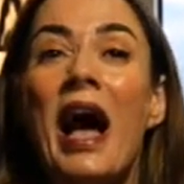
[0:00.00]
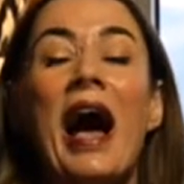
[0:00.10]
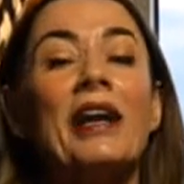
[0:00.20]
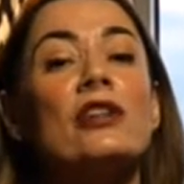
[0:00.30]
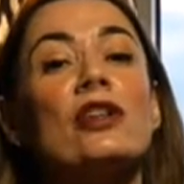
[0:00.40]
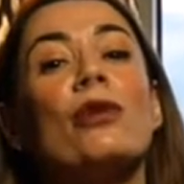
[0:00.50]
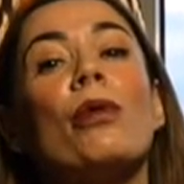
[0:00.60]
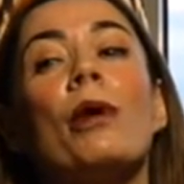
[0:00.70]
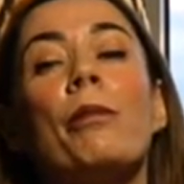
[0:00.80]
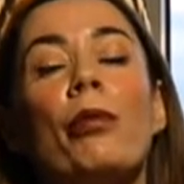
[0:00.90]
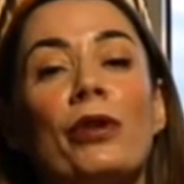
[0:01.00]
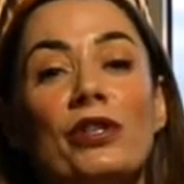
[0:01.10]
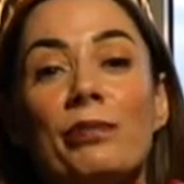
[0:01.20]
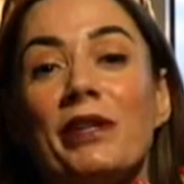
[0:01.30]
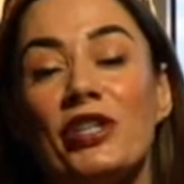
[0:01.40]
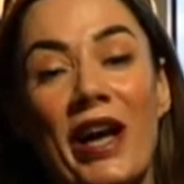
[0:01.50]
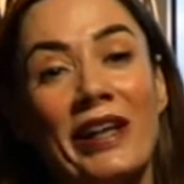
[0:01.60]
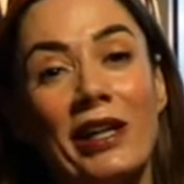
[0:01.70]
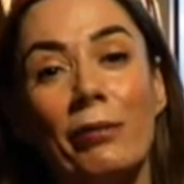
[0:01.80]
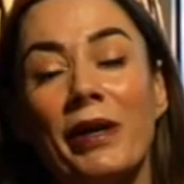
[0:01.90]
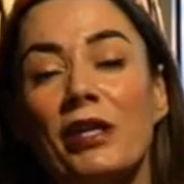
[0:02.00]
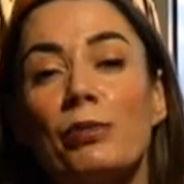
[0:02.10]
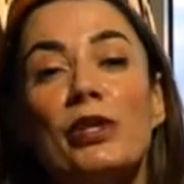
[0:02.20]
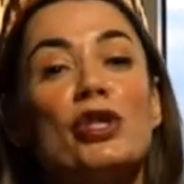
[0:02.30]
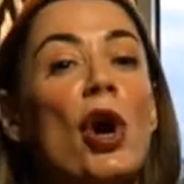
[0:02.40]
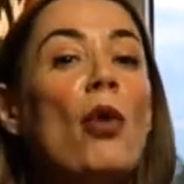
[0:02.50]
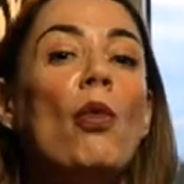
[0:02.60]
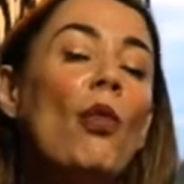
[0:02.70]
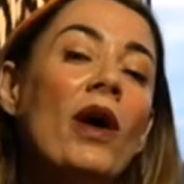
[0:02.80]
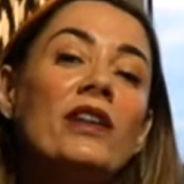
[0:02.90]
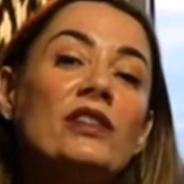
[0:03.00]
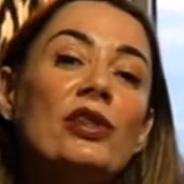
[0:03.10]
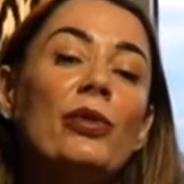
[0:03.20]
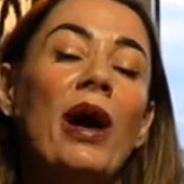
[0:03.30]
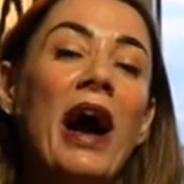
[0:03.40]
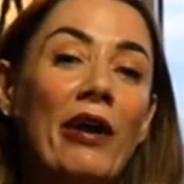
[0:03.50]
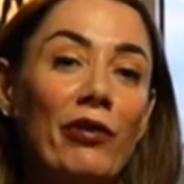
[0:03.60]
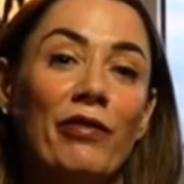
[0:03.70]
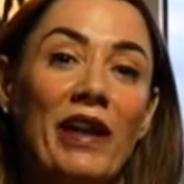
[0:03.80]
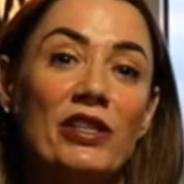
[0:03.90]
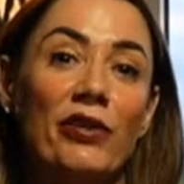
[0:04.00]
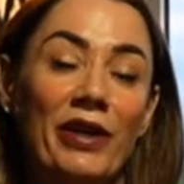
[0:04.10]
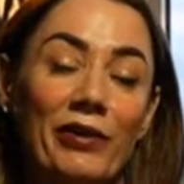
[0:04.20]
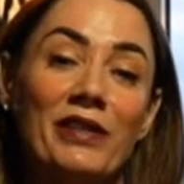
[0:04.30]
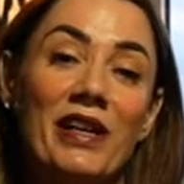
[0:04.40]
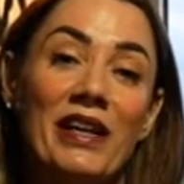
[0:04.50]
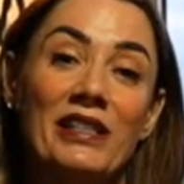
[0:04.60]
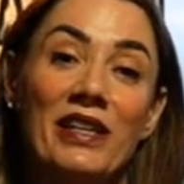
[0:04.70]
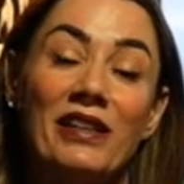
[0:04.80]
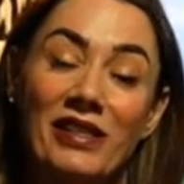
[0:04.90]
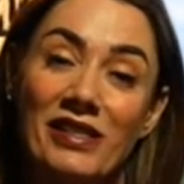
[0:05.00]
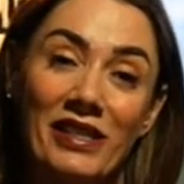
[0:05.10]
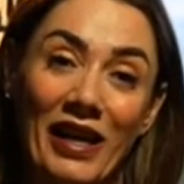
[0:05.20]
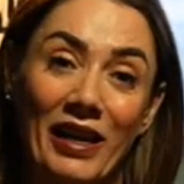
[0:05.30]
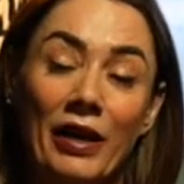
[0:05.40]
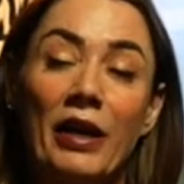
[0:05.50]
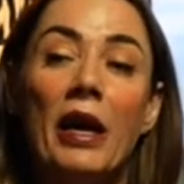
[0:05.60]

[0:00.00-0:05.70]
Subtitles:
and it's important to be gentle, because we don't want to aggravate or irritate the skin.